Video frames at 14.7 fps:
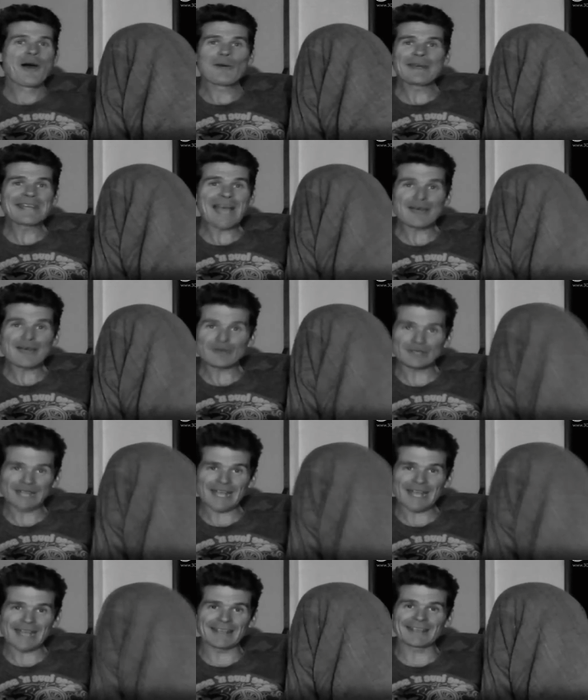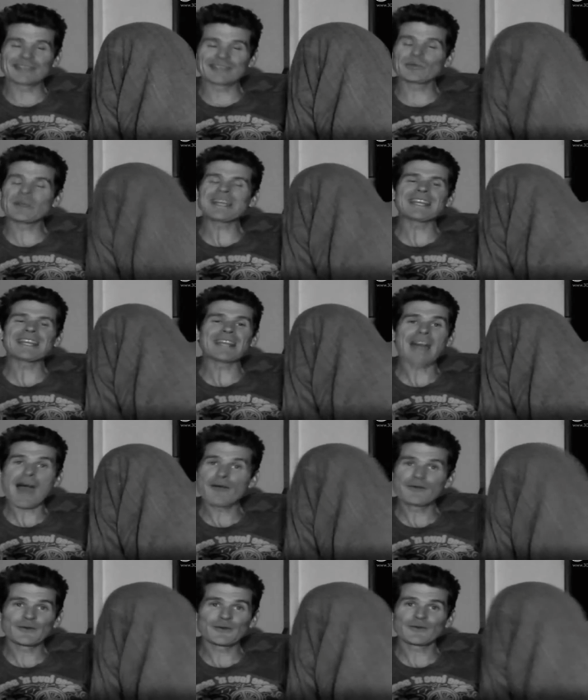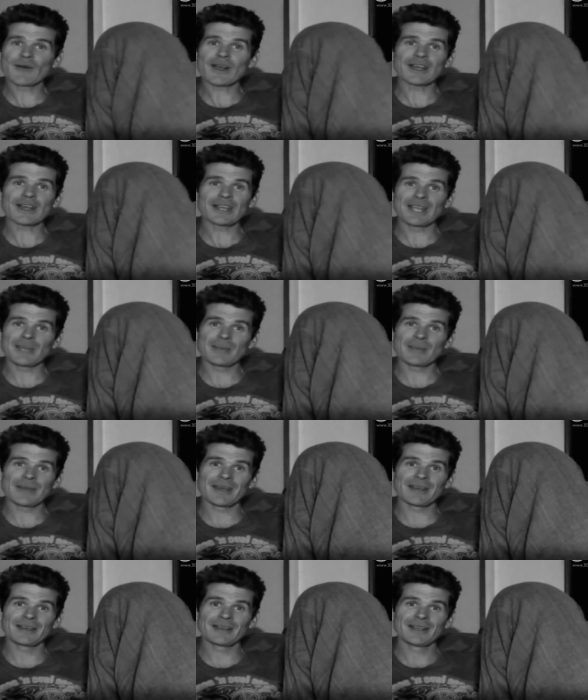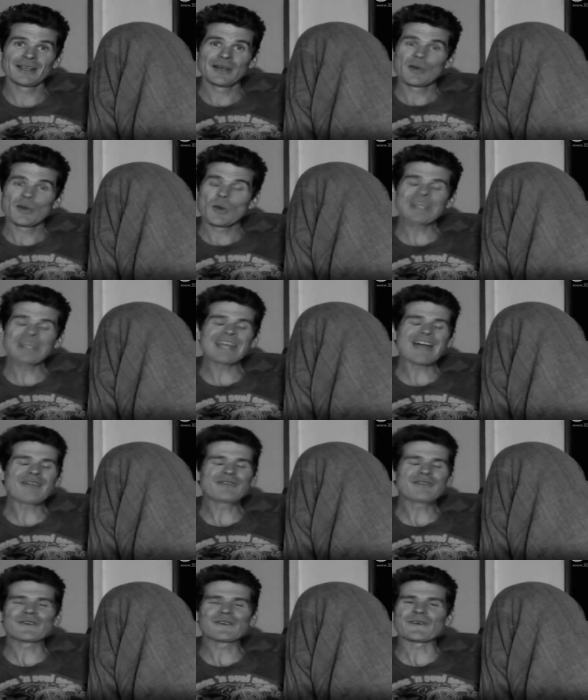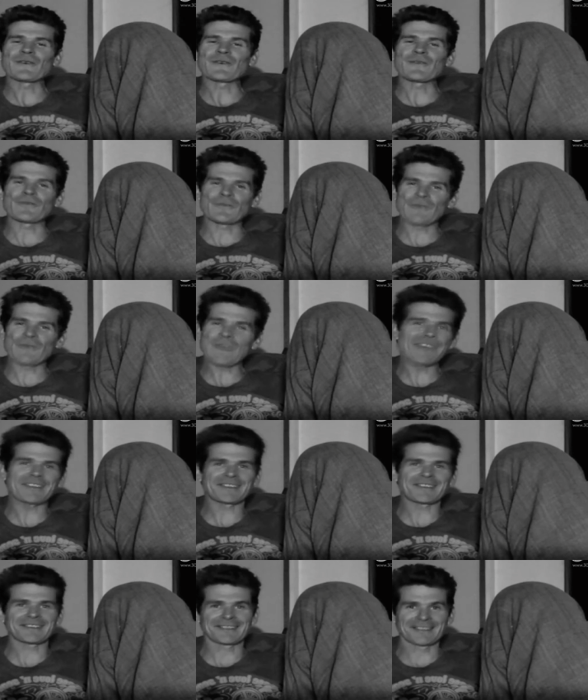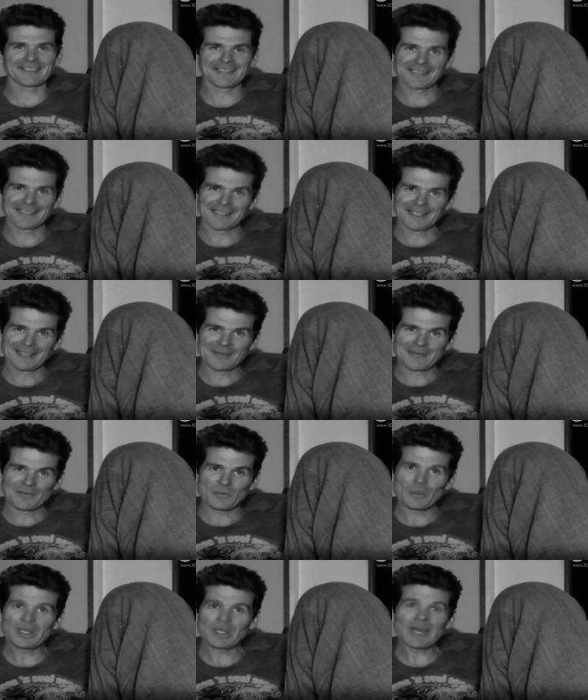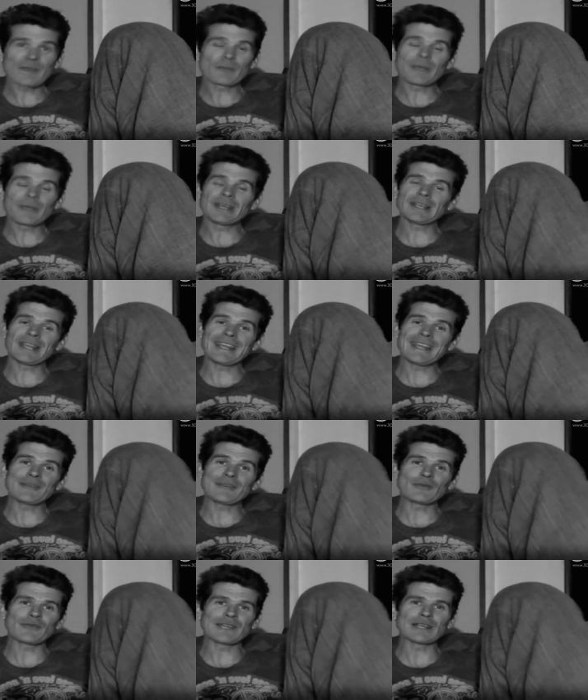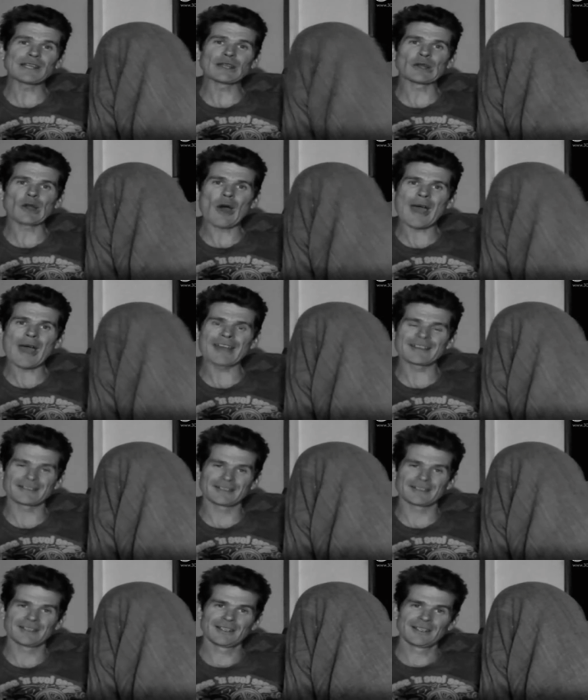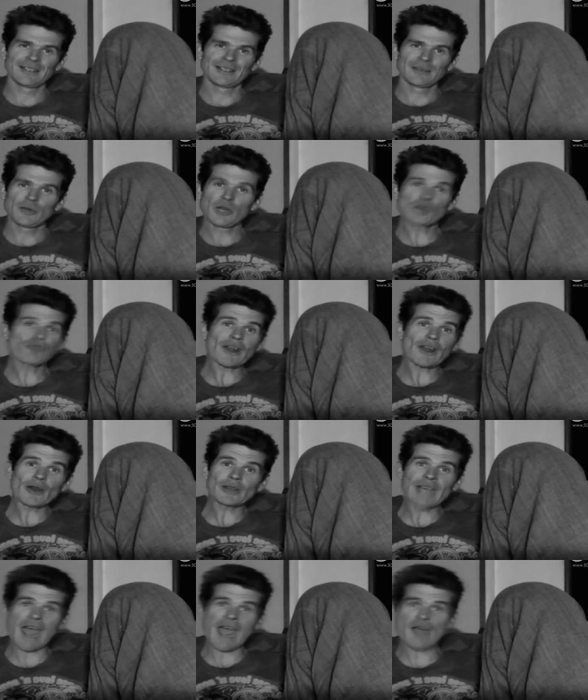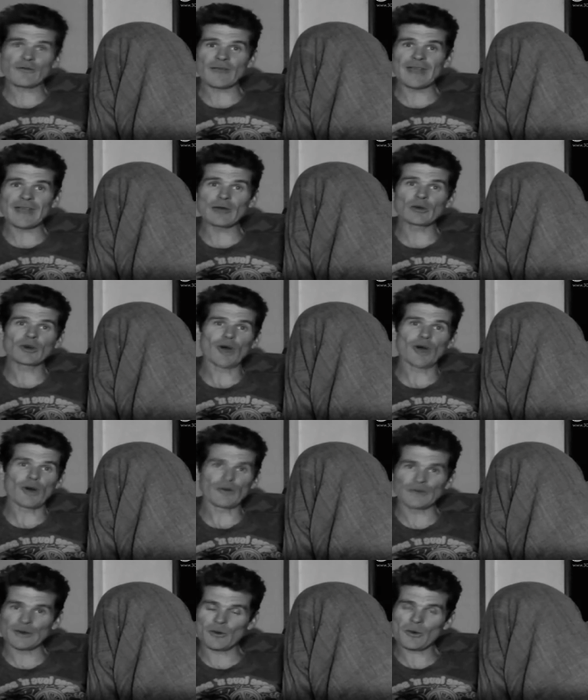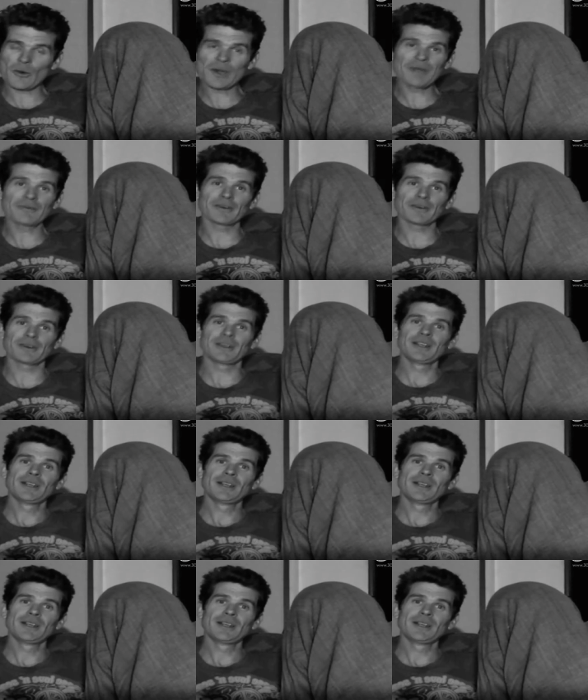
We can't relate because we love to fucking eat, man. We love to feast. We love being lean and feeling light. We don't run on caffeine or coffee or whatever.